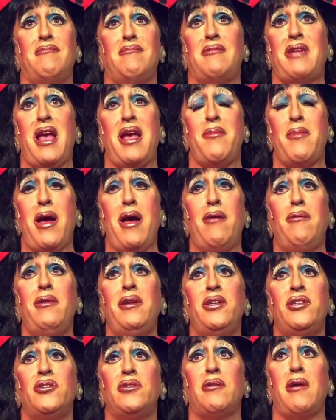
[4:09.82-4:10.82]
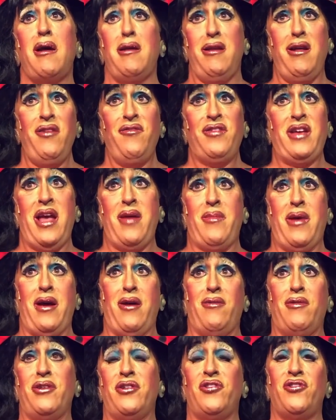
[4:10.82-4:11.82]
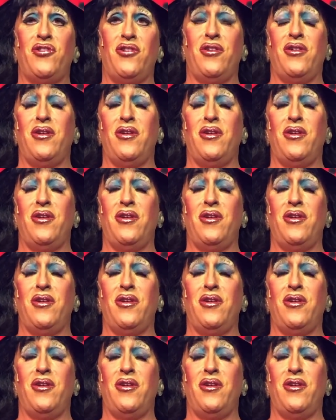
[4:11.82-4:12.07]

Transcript: Gay marriage? I love gay marriage.